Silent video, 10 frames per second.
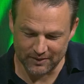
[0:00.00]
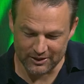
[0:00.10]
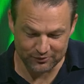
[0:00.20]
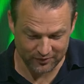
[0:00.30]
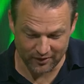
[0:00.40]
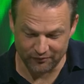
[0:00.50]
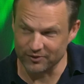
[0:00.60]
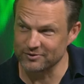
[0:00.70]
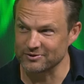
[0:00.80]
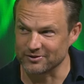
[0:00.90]
makes you very
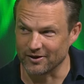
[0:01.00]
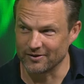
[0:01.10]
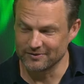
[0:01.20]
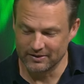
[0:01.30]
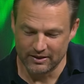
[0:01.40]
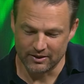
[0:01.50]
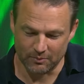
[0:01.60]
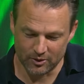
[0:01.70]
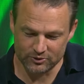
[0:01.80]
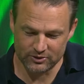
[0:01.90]
versatile.
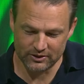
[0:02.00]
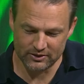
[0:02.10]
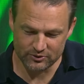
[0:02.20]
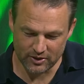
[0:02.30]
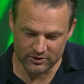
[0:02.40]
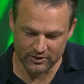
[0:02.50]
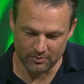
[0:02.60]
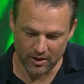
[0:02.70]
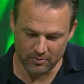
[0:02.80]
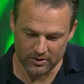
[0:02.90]
Komochi, Treasure the
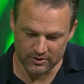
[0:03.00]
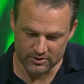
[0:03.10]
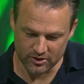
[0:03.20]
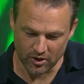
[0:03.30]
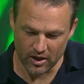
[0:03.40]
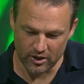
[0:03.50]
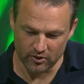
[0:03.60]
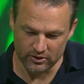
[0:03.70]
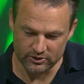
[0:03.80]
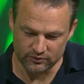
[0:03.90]
Moment, Deny
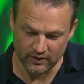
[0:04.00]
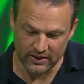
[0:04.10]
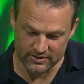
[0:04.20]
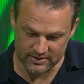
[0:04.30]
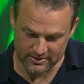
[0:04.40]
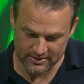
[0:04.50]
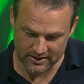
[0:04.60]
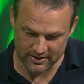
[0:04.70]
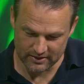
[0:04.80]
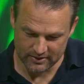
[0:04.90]
Knowledge via
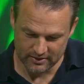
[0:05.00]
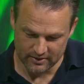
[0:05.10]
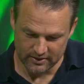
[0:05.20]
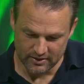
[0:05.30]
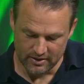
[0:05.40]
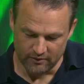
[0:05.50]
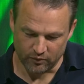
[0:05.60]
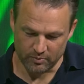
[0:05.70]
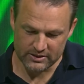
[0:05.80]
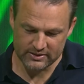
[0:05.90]
Sistina.
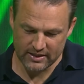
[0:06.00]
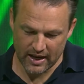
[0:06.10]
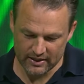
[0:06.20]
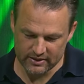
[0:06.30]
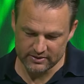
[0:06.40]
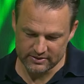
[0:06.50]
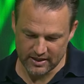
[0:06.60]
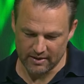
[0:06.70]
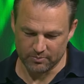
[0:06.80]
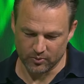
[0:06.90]
From a stallion
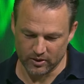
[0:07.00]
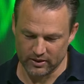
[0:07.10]
standpoint...